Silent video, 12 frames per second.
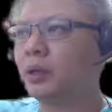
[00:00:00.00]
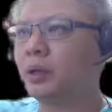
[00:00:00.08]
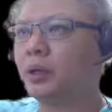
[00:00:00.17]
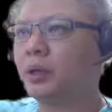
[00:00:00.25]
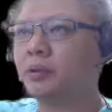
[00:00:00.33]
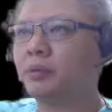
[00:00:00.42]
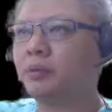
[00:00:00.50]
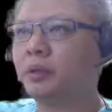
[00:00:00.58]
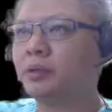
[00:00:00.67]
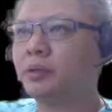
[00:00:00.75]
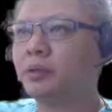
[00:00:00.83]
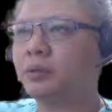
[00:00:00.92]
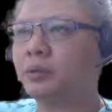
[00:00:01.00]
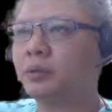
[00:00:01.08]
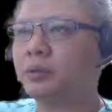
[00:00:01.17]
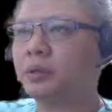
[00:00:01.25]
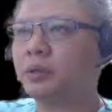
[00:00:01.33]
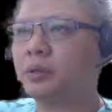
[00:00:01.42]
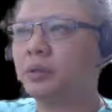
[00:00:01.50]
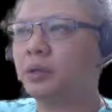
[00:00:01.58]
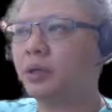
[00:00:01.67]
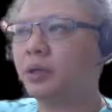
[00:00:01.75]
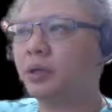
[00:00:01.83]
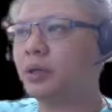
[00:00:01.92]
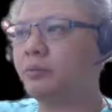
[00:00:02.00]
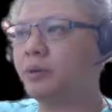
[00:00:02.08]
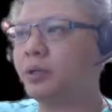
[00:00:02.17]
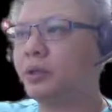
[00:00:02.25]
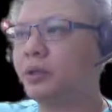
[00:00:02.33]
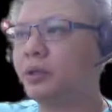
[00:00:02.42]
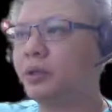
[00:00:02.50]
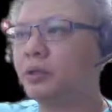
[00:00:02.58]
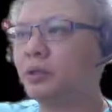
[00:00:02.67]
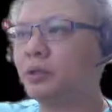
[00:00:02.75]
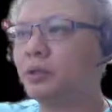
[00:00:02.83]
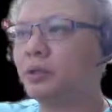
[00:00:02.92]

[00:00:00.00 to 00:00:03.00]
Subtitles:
and red sees a weakness.